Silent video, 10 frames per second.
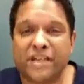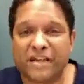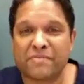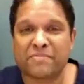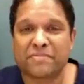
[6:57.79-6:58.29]

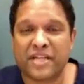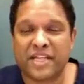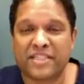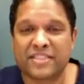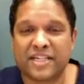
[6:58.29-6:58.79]

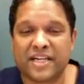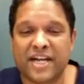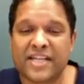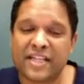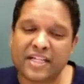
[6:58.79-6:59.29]
and
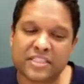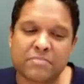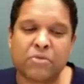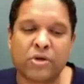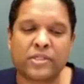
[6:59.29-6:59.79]
I think it's
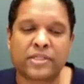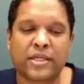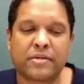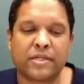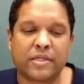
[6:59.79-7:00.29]
important
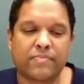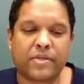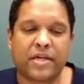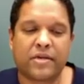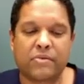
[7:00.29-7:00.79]

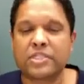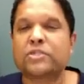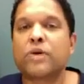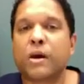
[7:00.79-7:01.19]
that we do our